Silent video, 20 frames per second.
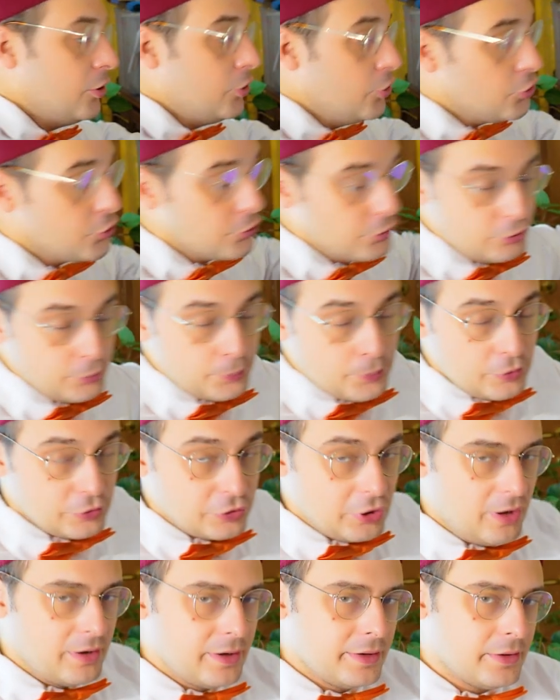should put
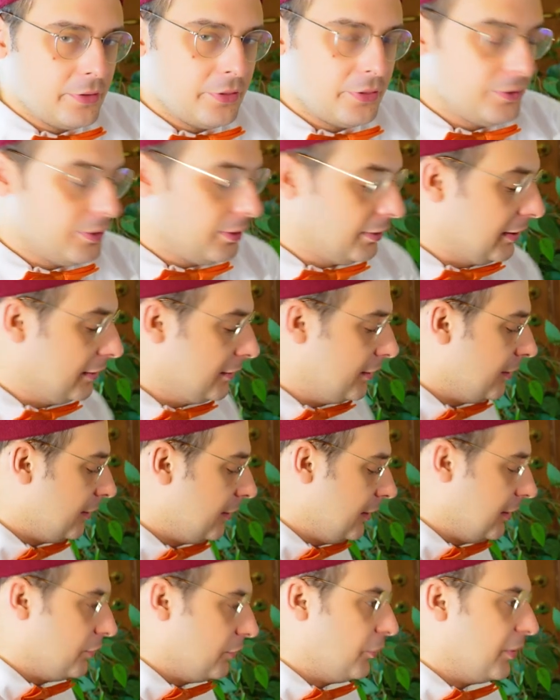only the third and the
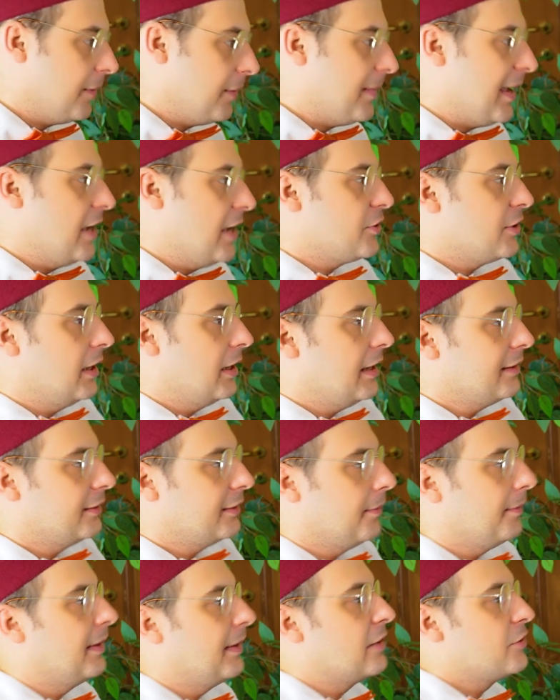sixth. Let's
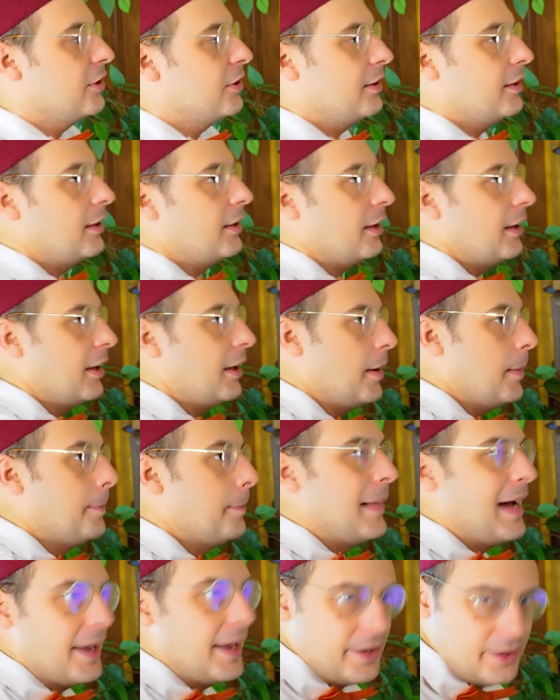imagine the
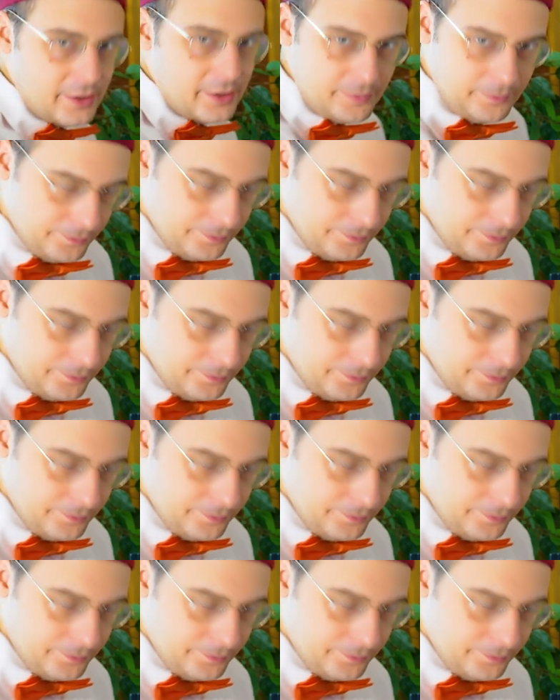Mayer.